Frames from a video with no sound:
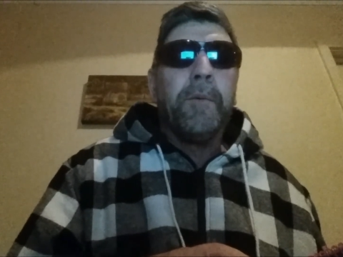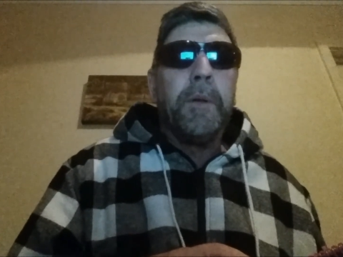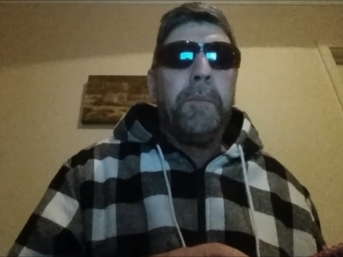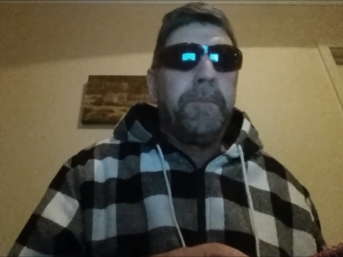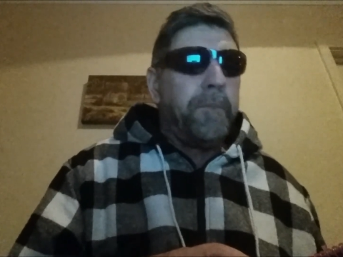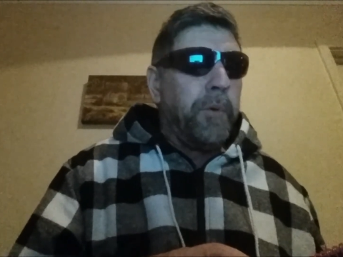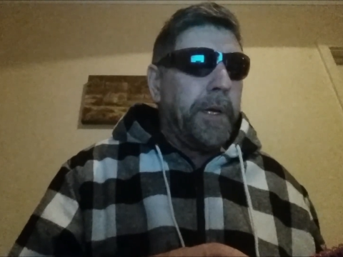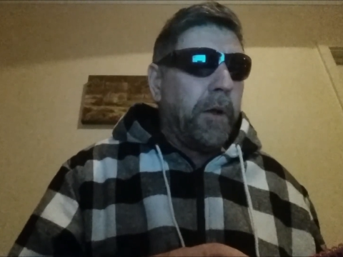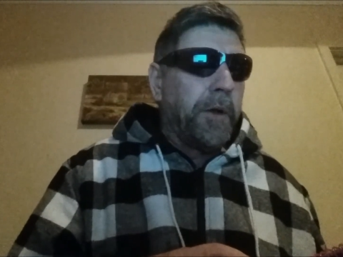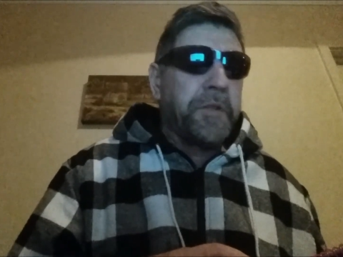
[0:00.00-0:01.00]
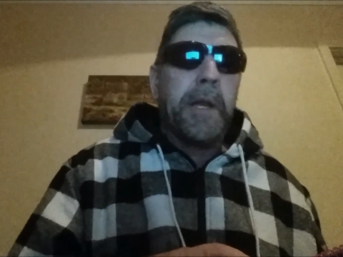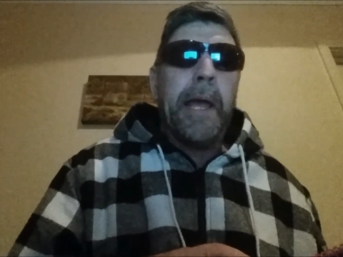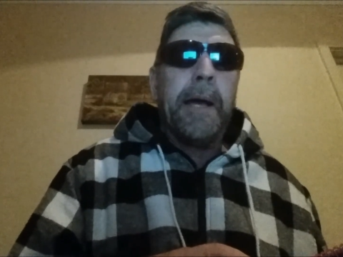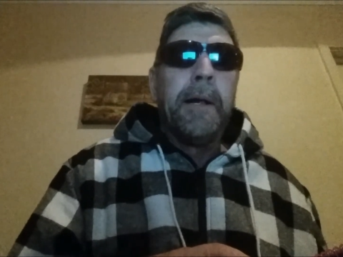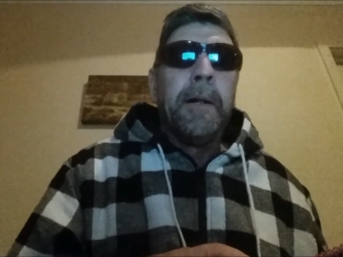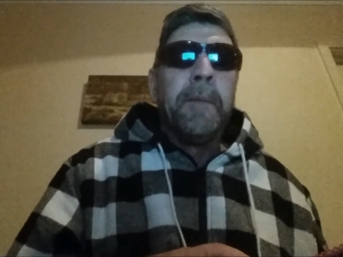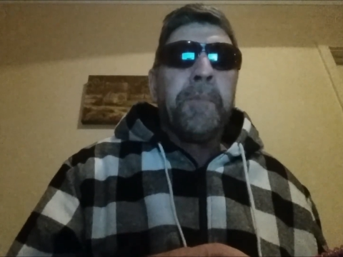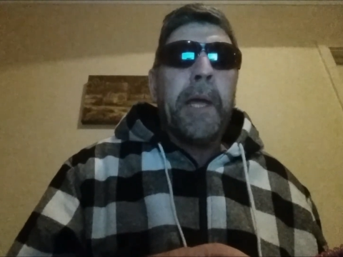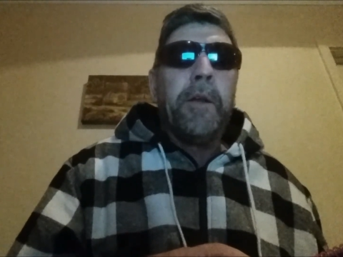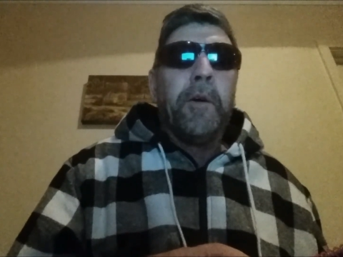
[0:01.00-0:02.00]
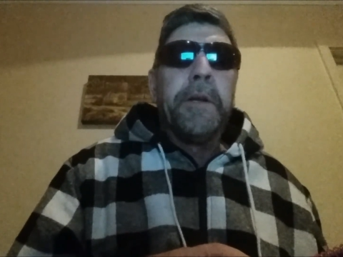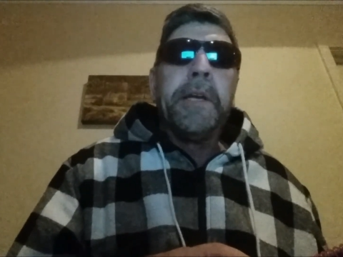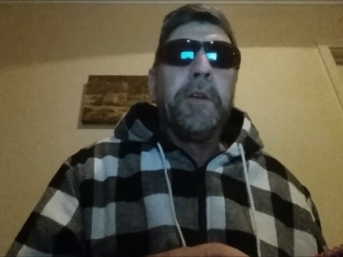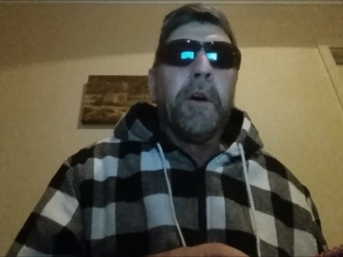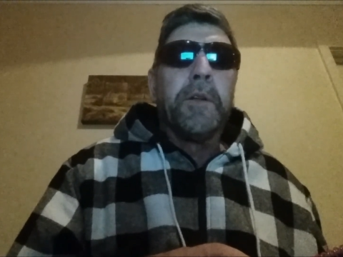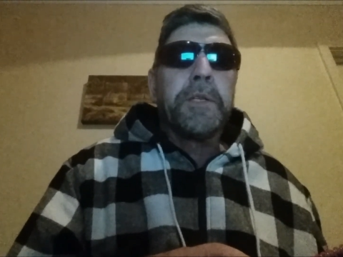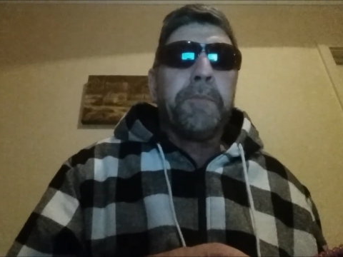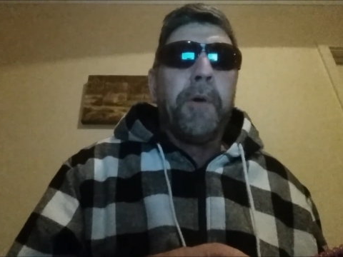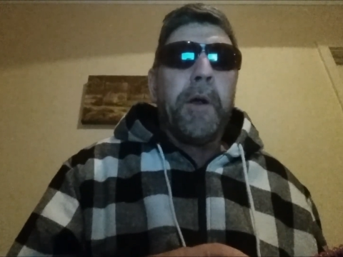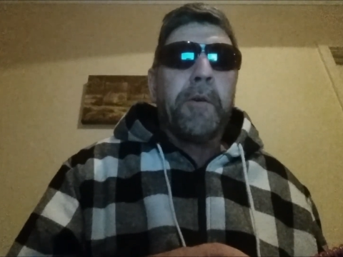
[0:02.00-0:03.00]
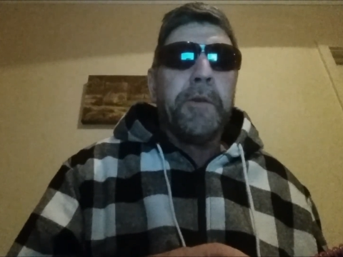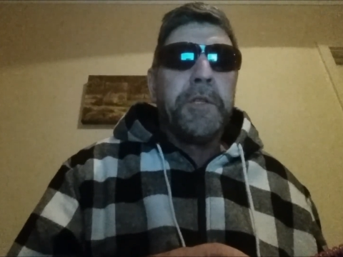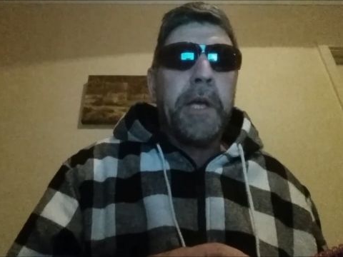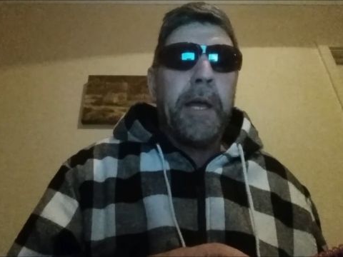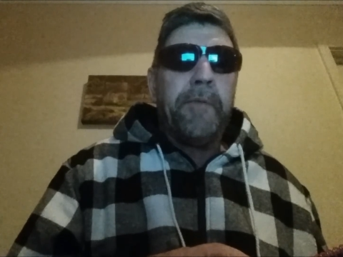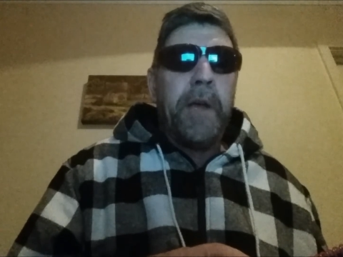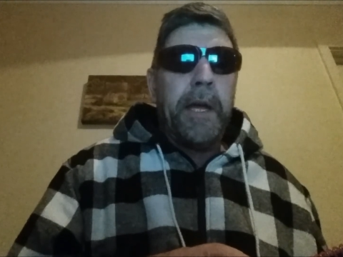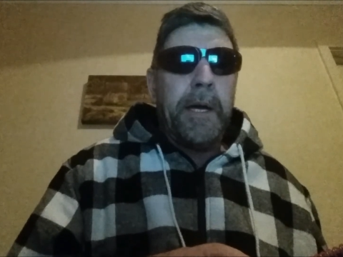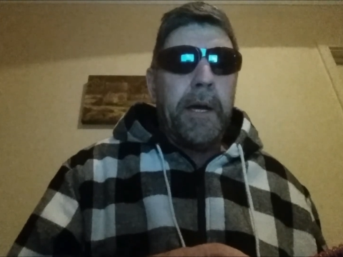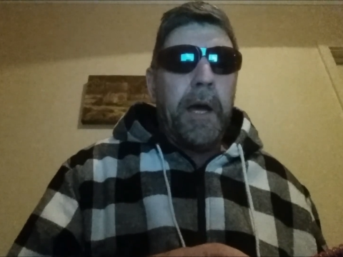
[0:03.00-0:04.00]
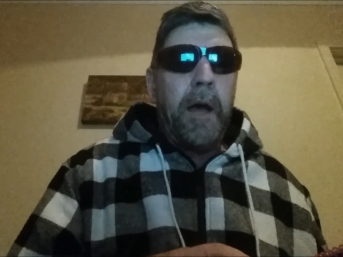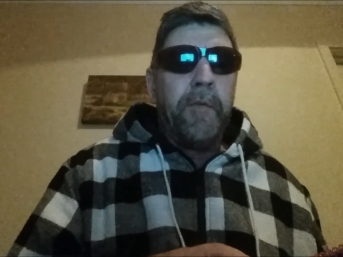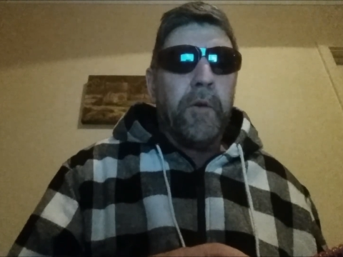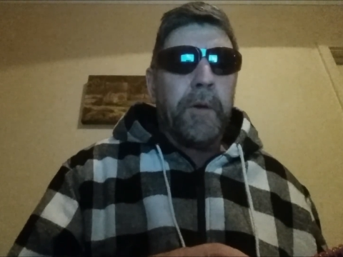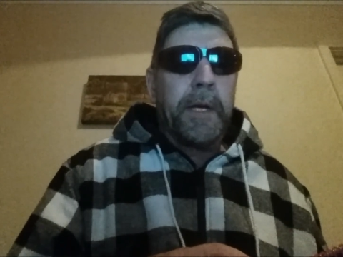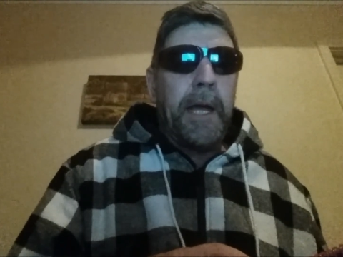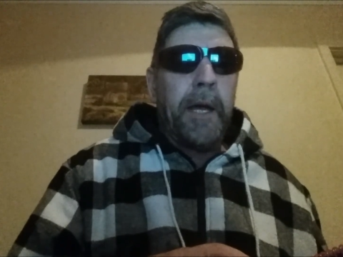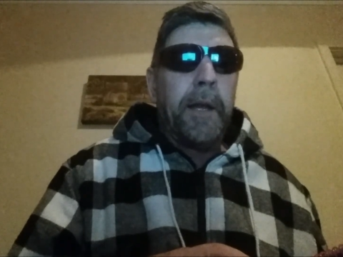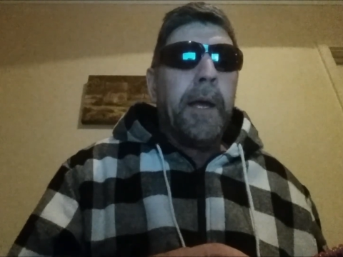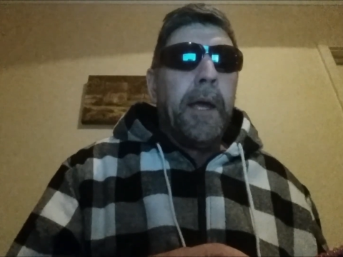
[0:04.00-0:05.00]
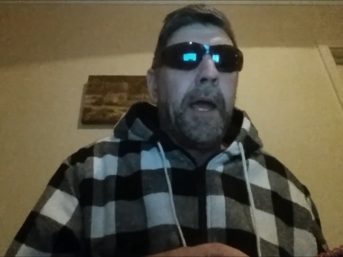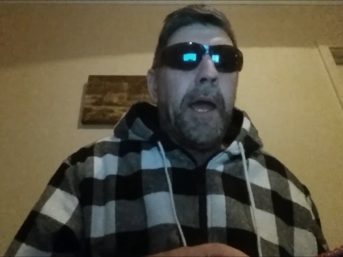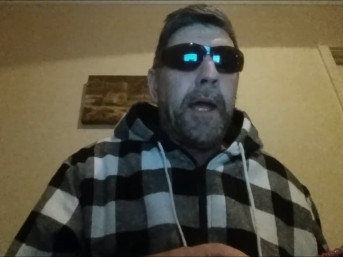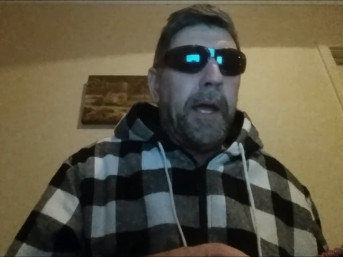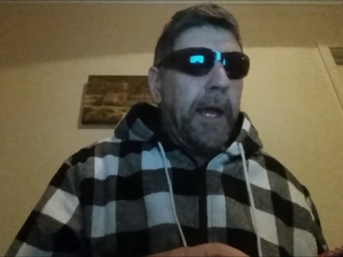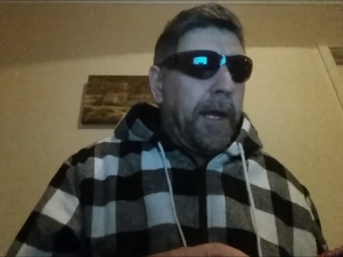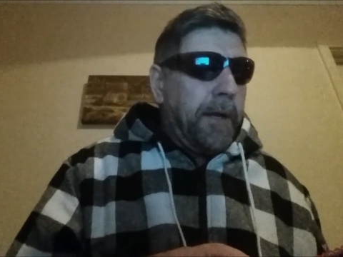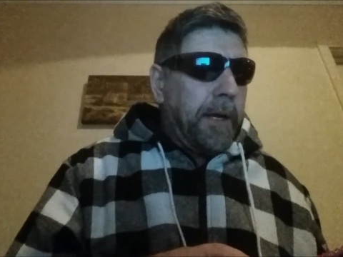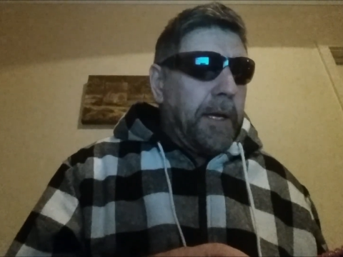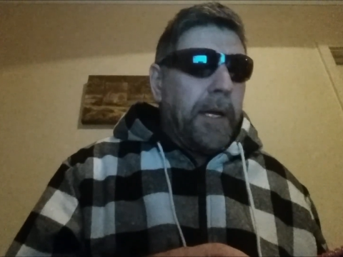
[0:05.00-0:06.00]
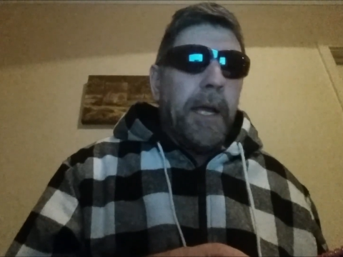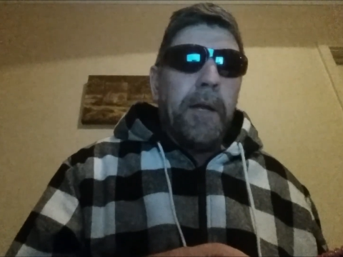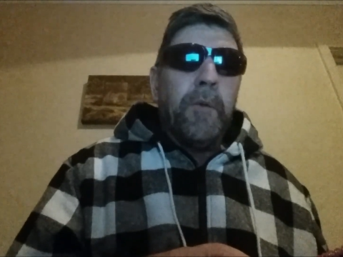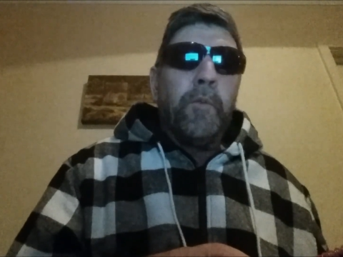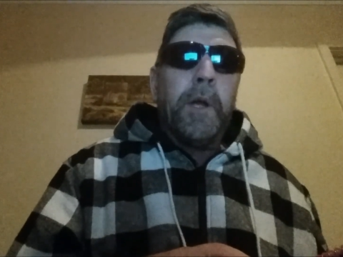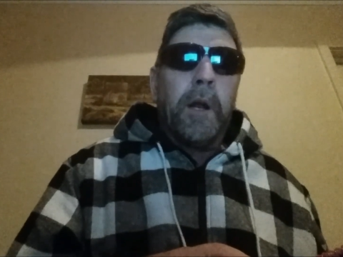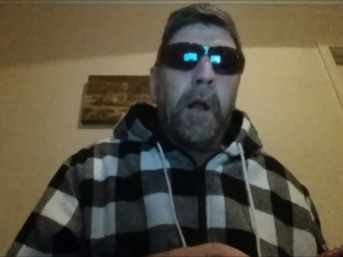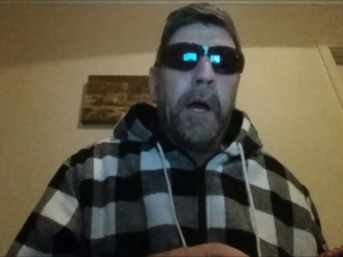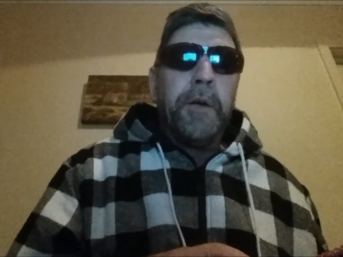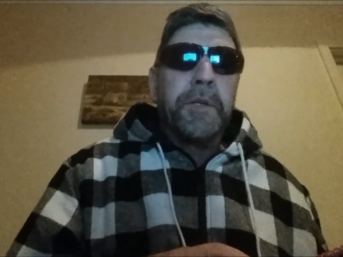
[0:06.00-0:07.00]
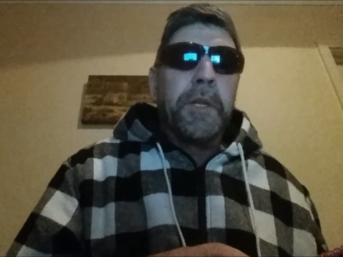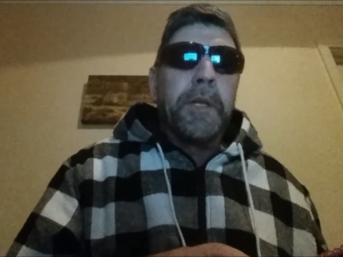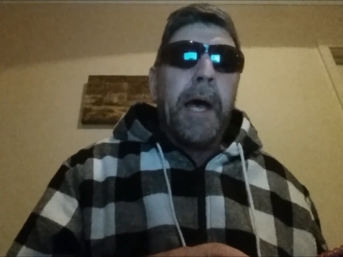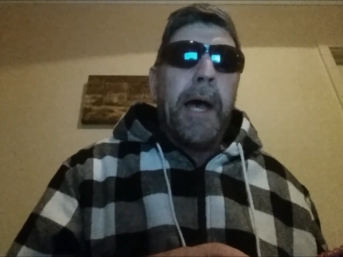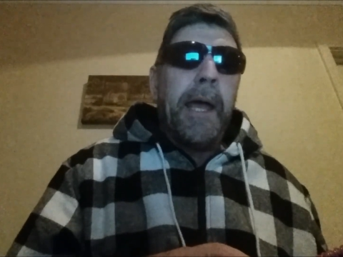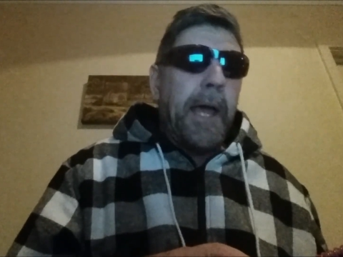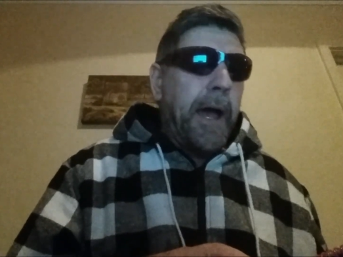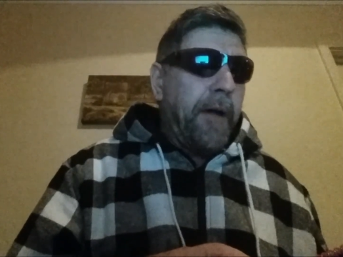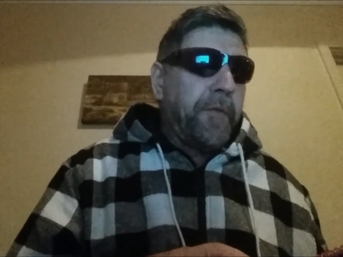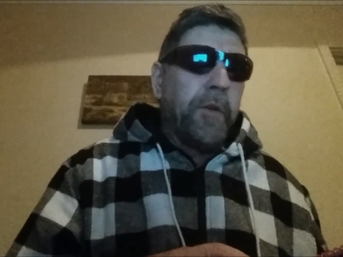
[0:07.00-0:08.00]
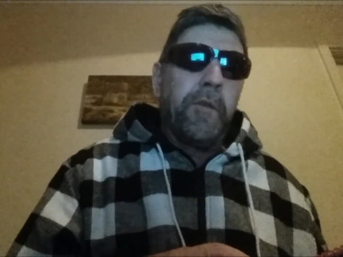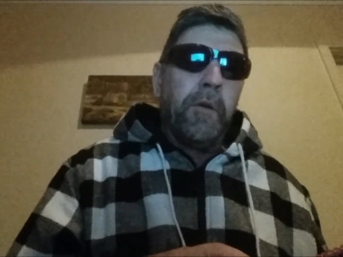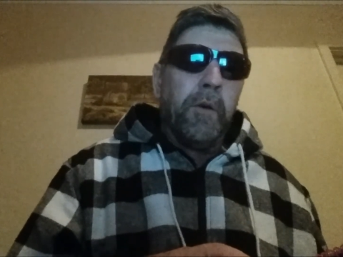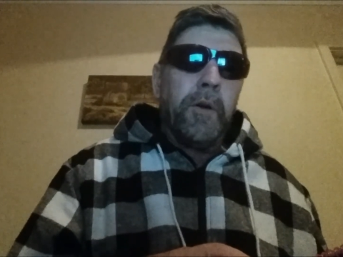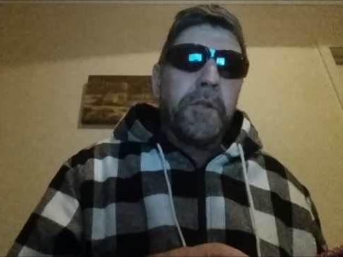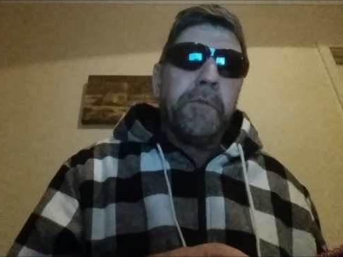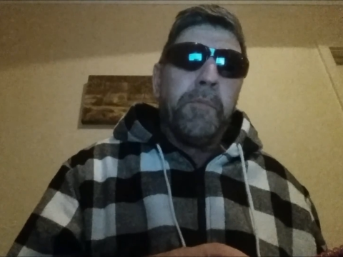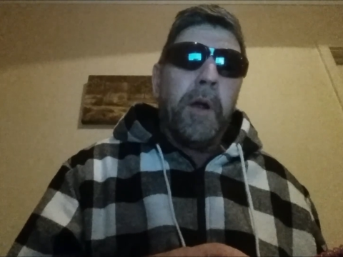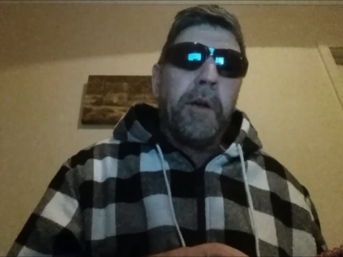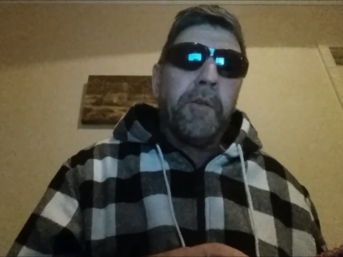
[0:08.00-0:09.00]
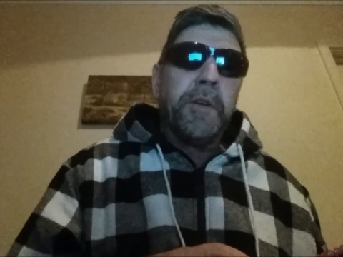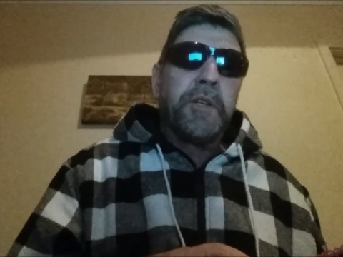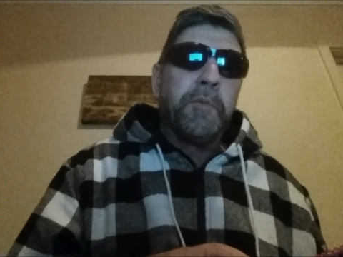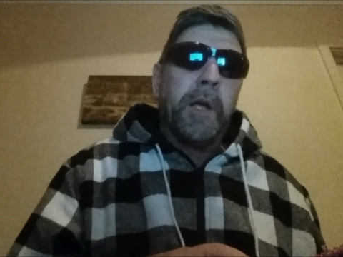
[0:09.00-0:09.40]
We lost our $19 brokerage out of our overall account, and yet we closed the day after 2 lots of brokerage.